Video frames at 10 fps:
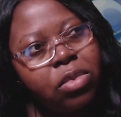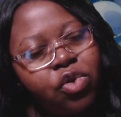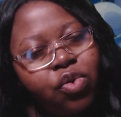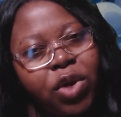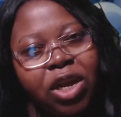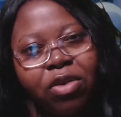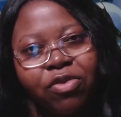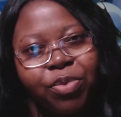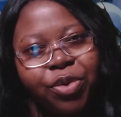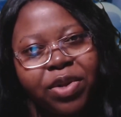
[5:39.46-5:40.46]
dwelling of
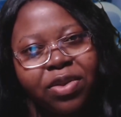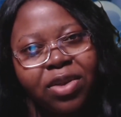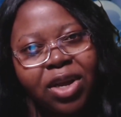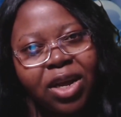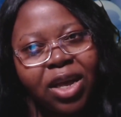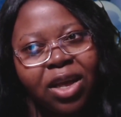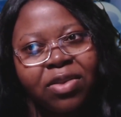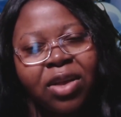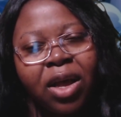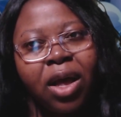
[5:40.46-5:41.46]
spirits, I
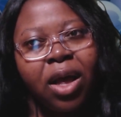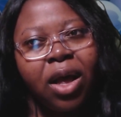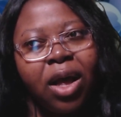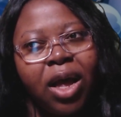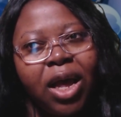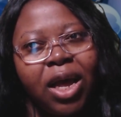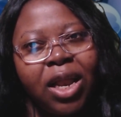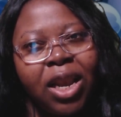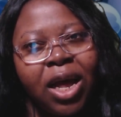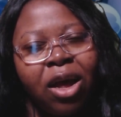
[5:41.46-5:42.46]
guess,
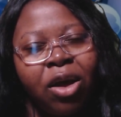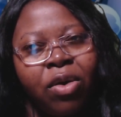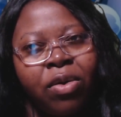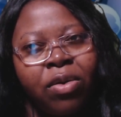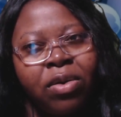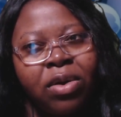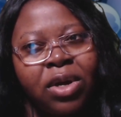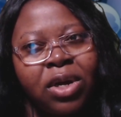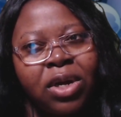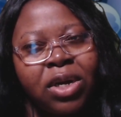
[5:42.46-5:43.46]
and now
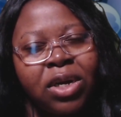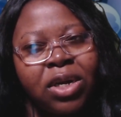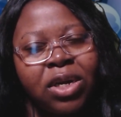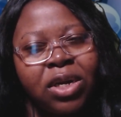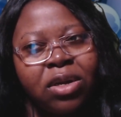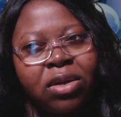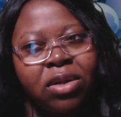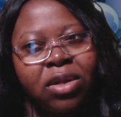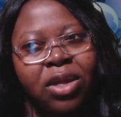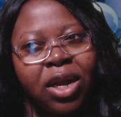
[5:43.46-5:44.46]

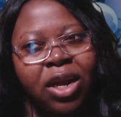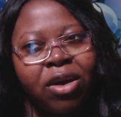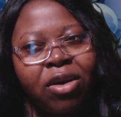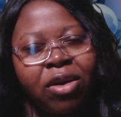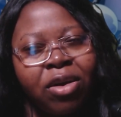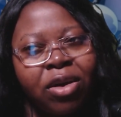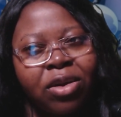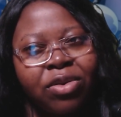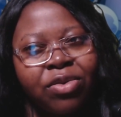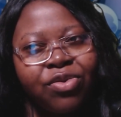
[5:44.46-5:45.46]
they are
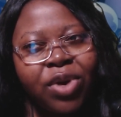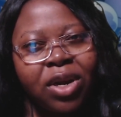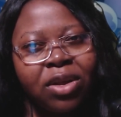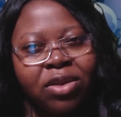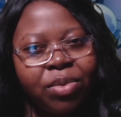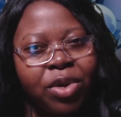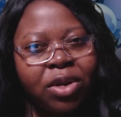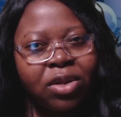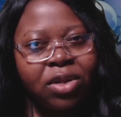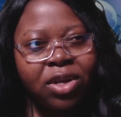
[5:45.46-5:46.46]
trying to
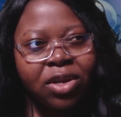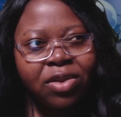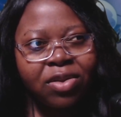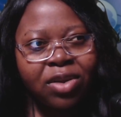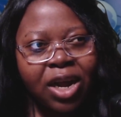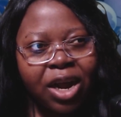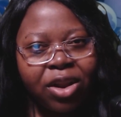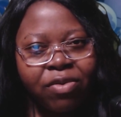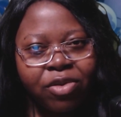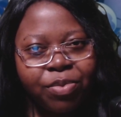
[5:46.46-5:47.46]
summon these higher
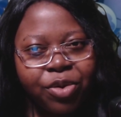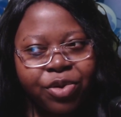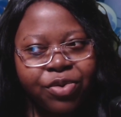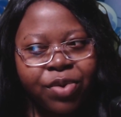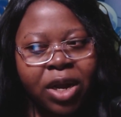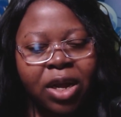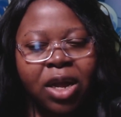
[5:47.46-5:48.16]
level spirits, right?